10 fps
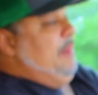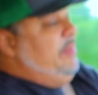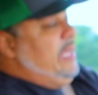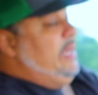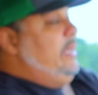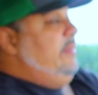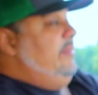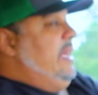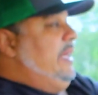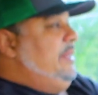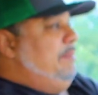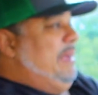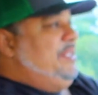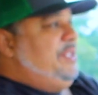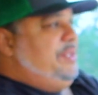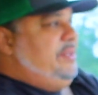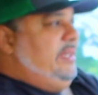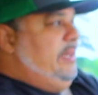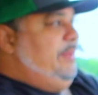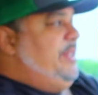people kind of got the message a
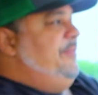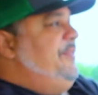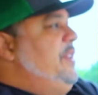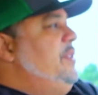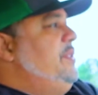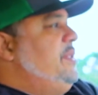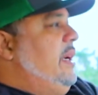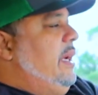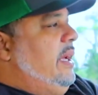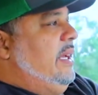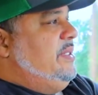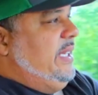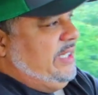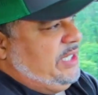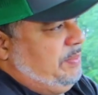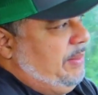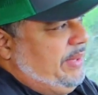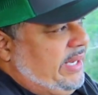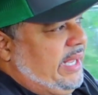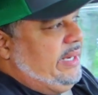little bit confused, so I'll take this
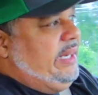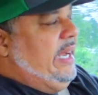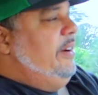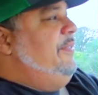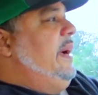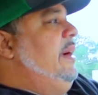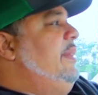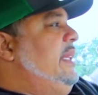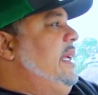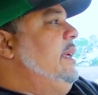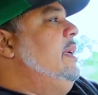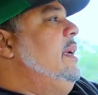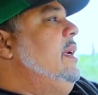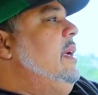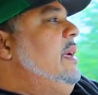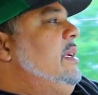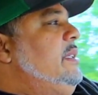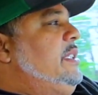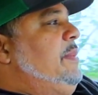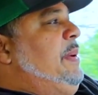moment to kind of clarify everything.
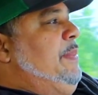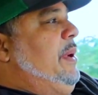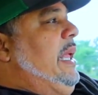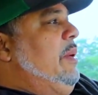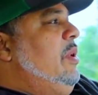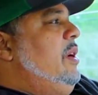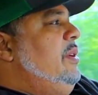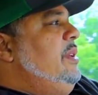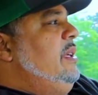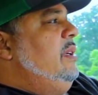Some people are like, well, you